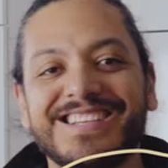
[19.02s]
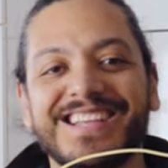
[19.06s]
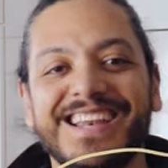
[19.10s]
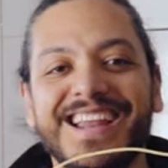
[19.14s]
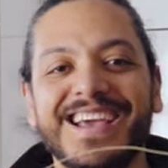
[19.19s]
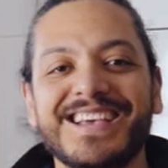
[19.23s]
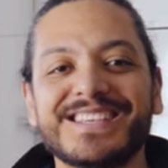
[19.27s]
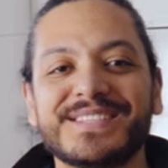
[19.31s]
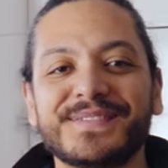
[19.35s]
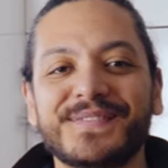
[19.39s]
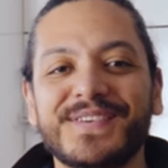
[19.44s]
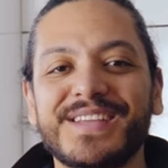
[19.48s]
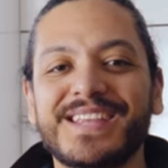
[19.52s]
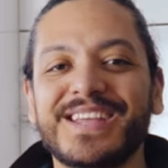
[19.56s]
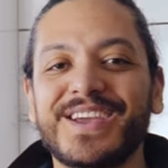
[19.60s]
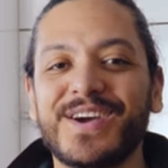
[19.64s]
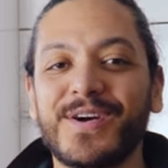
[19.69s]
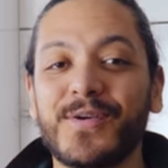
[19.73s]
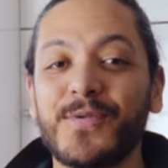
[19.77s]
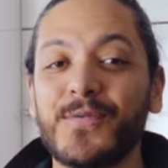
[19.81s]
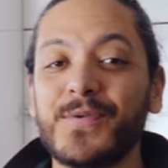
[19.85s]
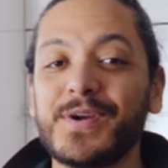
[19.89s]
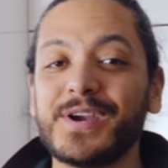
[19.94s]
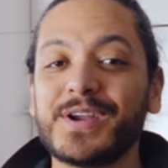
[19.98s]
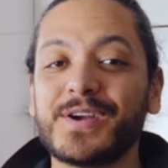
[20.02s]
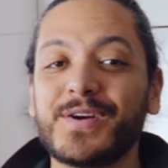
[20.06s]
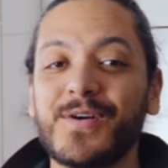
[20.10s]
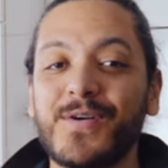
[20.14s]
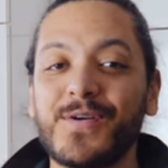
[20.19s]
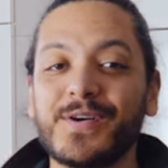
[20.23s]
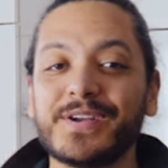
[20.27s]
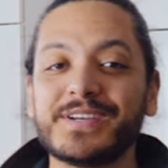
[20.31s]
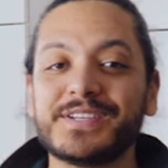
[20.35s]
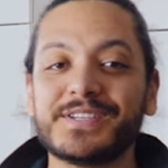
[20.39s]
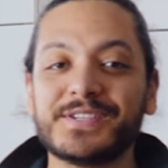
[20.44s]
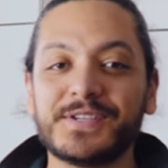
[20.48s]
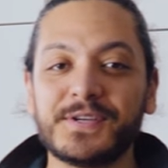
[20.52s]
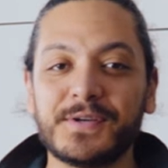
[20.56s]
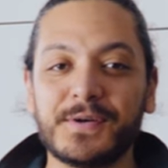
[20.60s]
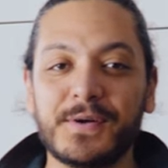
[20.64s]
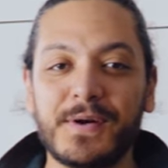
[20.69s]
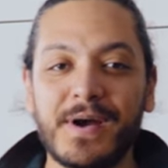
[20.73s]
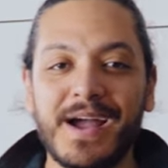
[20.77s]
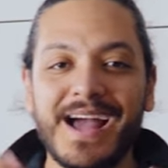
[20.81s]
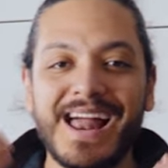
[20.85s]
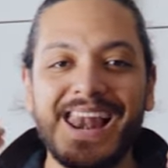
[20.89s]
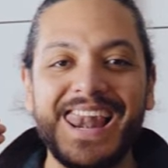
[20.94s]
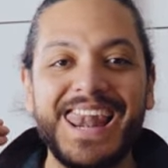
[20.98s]
today's video, we're going
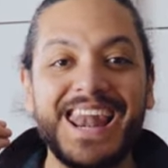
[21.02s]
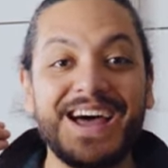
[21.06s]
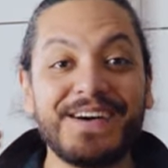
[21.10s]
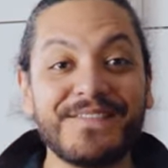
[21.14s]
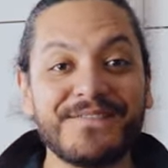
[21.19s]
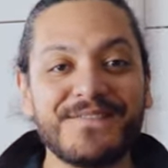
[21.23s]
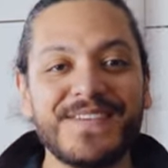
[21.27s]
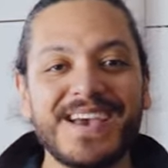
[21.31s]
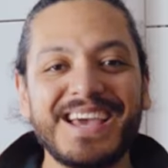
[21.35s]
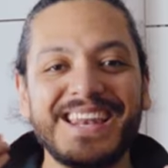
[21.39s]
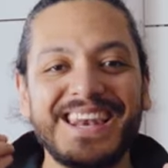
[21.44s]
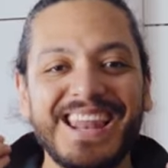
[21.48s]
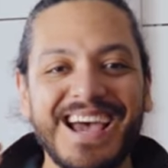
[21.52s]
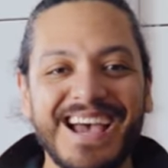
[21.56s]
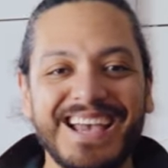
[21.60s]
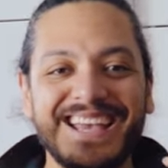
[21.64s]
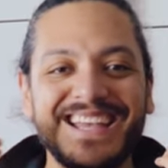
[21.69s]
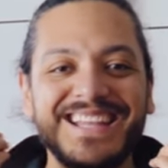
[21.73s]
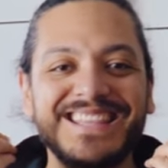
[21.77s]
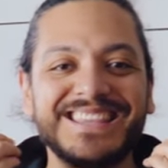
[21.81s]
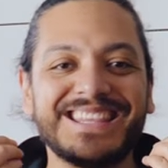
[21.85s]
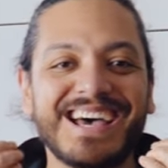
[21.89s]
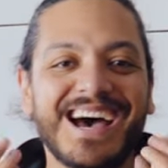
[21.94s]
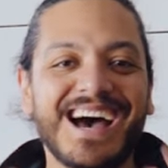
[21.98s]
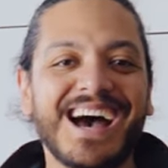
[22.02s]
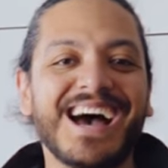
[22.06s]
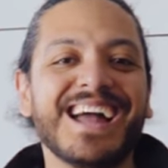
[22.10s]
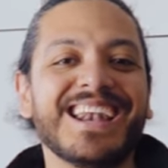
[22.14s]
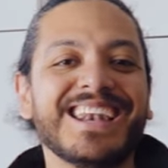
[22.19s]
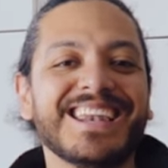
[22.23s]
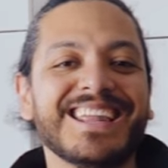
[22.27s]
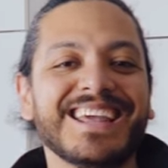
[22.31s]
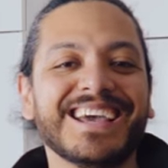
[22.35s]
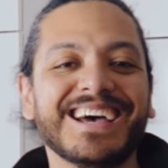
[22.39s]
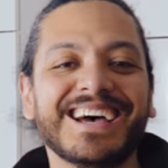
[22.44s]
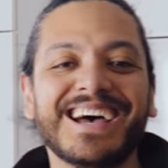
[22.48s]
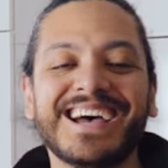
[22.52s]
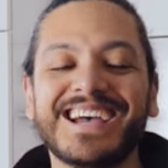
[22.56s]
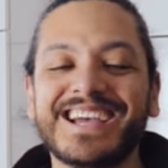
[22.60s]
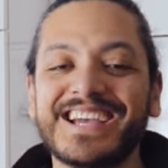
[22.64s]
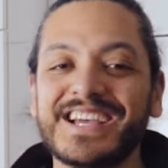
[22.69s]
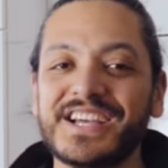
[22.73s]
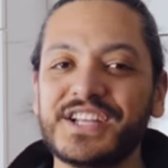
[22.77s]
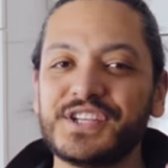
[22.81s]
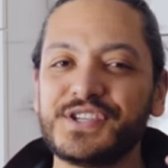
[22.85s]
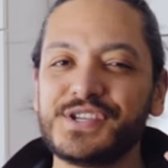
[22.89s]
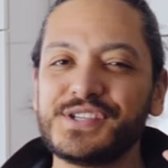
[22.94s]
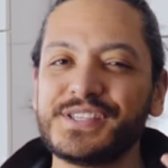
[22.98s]
to La Bella Italia,
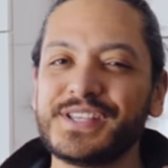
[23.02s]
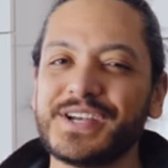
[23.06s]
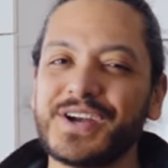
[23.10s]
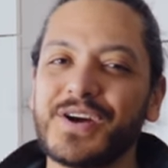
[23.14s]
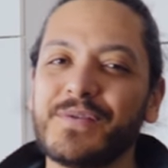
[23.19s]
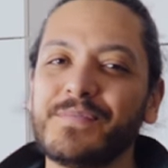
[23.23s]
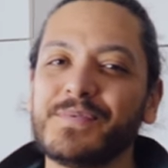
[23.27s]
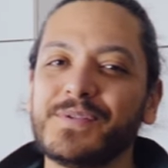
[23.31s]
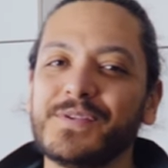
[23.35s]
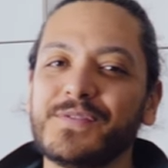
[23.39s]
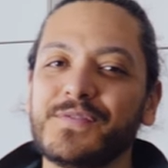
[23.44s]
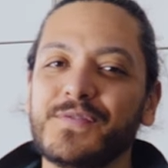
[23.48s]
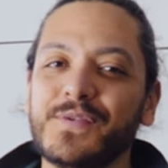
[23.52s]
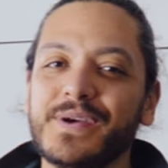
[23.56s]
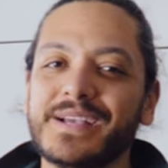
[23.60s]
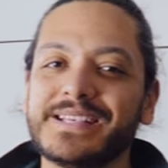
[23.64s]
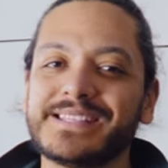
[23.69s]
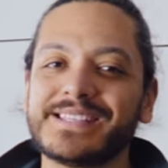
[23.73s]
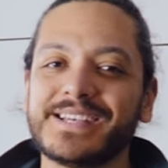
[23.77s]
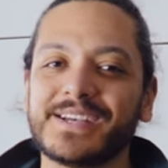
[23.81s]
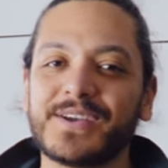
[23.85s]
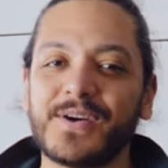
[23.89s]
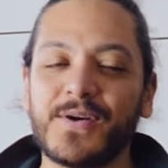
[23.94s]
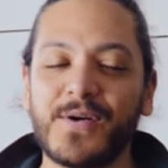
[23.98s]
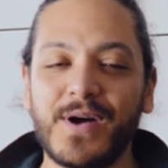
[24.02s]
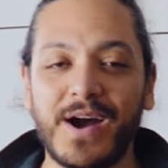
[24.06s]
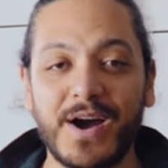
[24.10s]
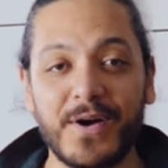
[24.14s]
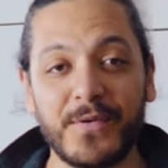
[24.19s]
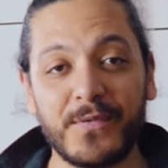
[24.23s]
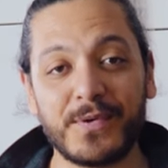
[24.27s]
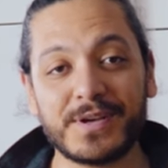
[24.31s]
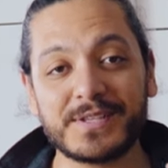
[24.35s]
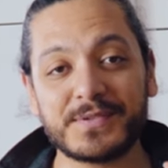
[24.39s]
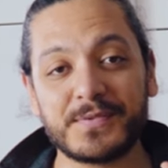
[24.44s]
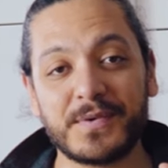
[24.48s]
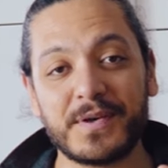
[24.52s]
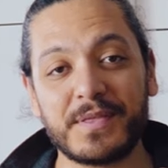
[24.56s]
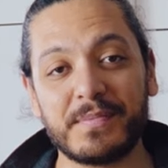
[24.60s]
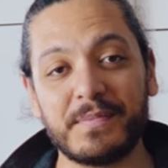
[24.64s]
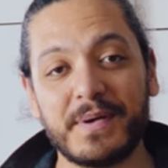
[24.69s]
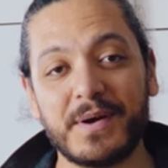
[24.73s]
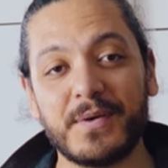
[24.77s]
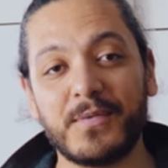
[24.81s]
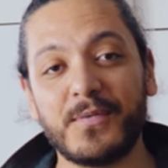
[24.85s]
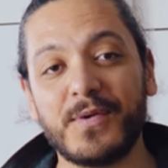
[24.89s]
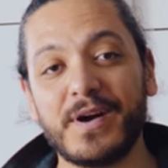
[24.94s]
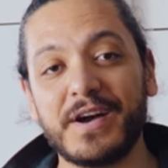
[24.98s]
just a couple of weeks ago, I was with
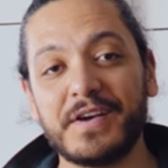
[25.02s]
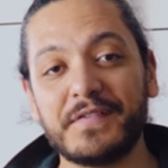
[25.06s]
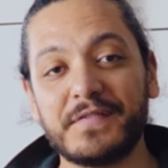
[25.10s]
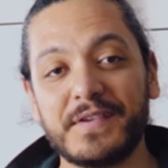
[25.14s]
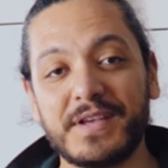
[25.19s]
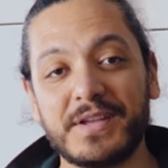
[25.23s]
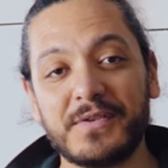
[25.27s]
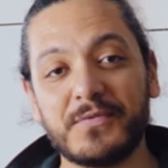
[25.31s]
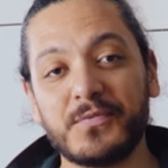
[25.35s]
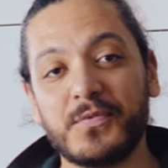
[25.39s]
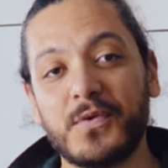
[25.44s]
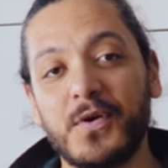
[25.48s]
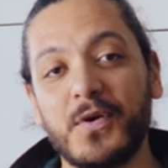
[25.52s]
my wife in